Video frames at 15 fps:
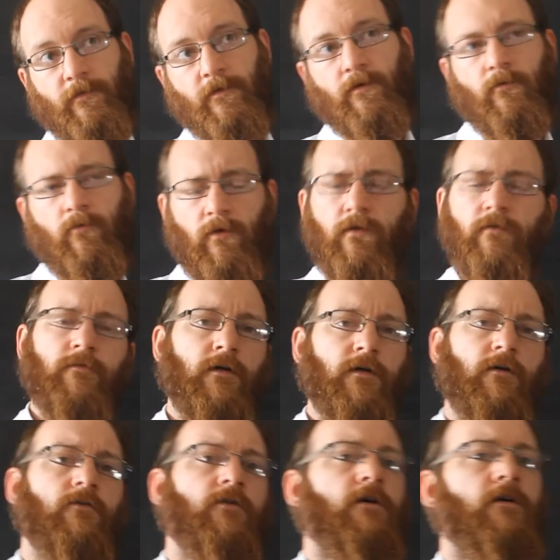the qualifier
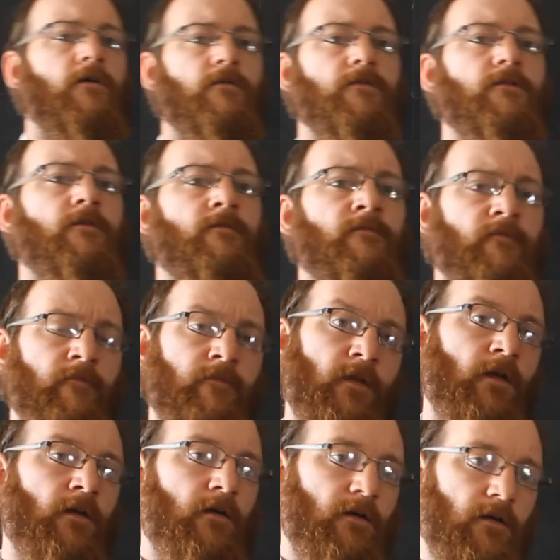round,
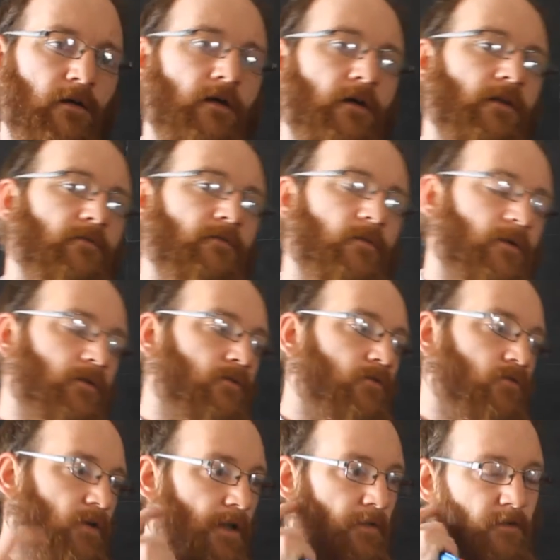and if you want to
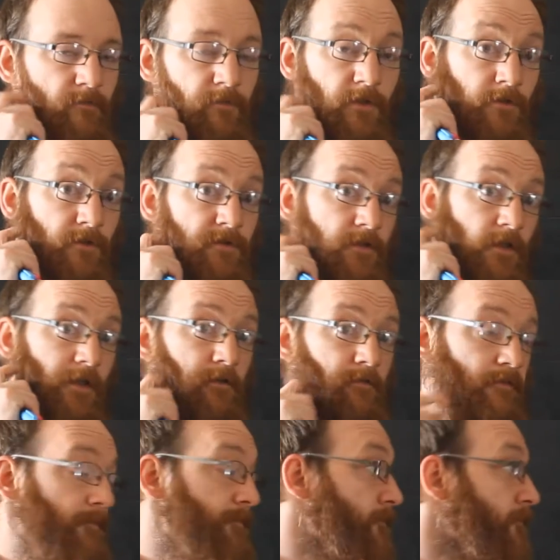try this by yourself,
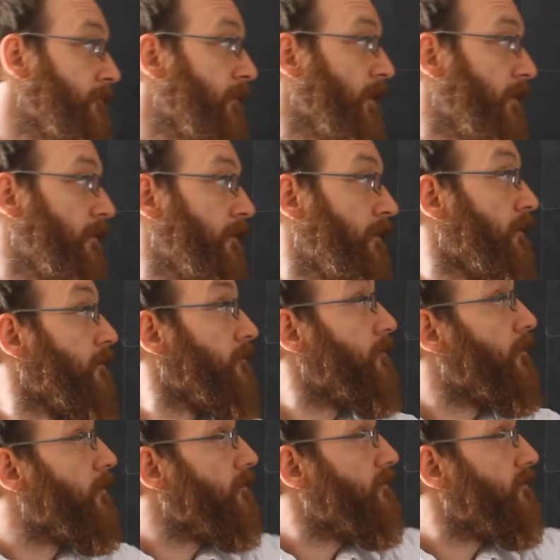for the